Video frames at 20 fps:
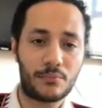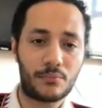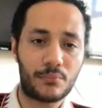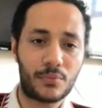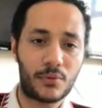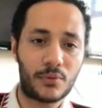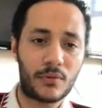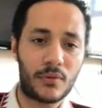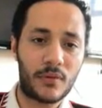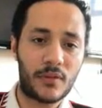
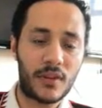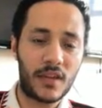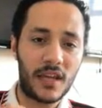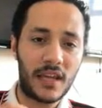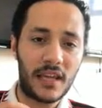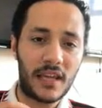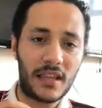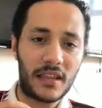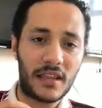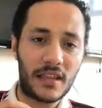put
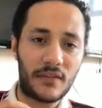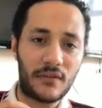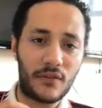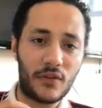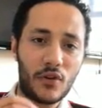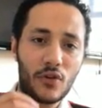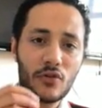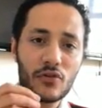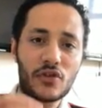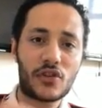the the
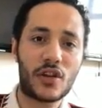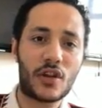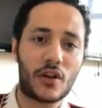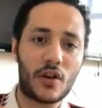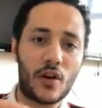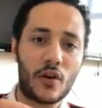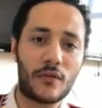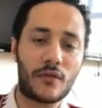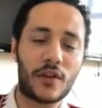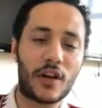
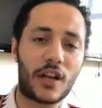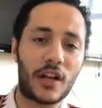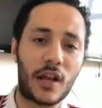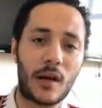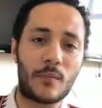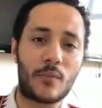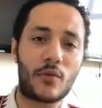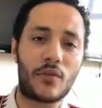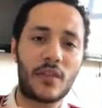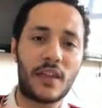future of the
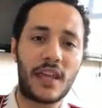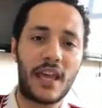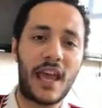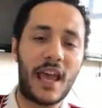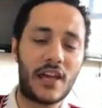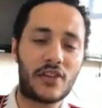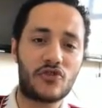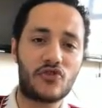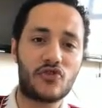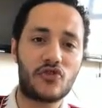club on the
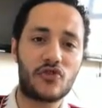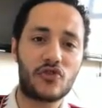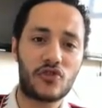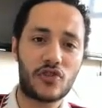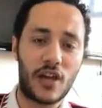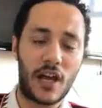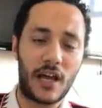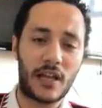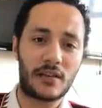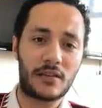
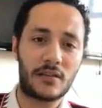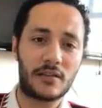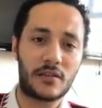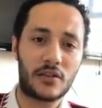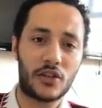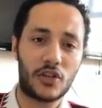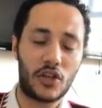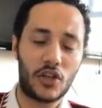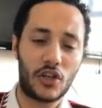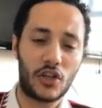edge and
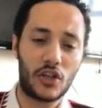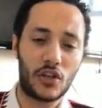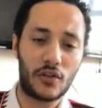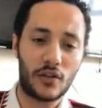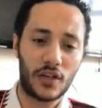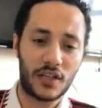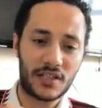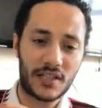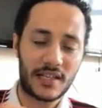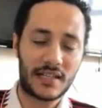
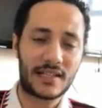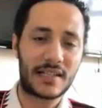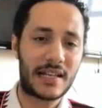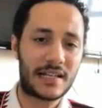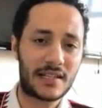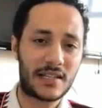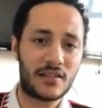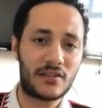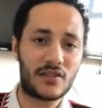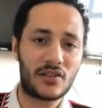
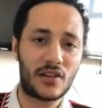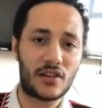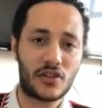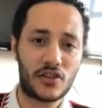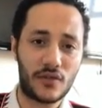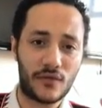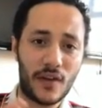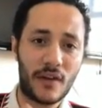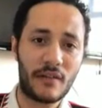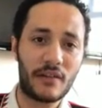success in
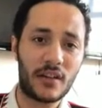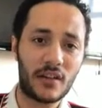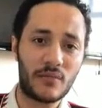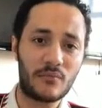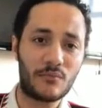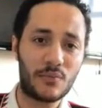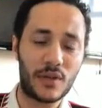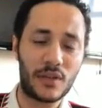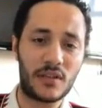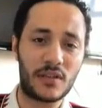such a very
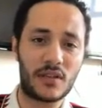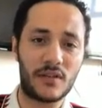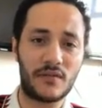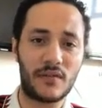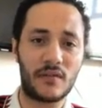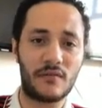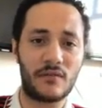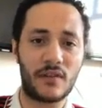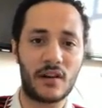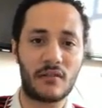competitive
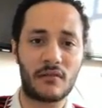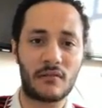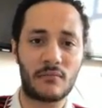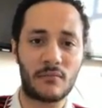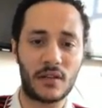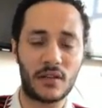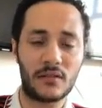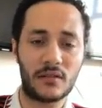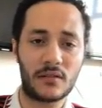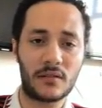
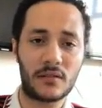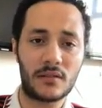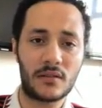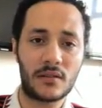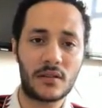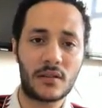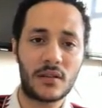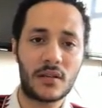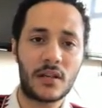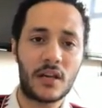environment
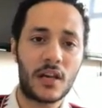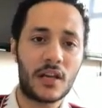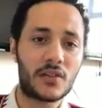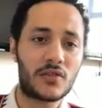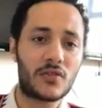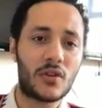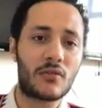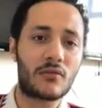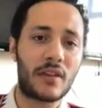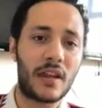is
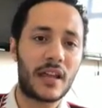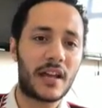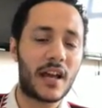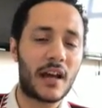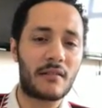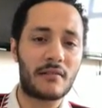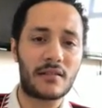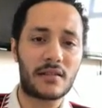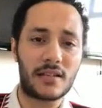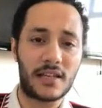not really
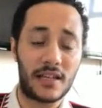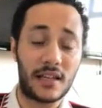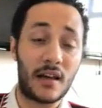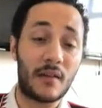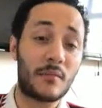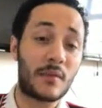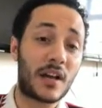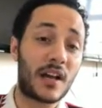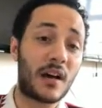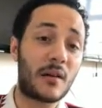guaranteed.
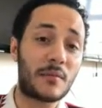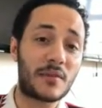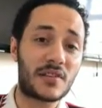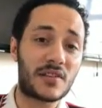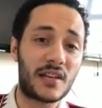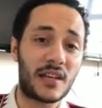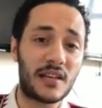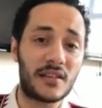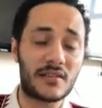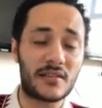Um, come a
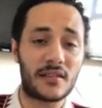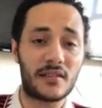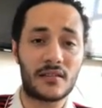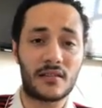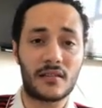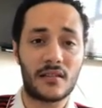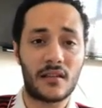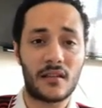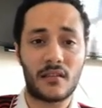season,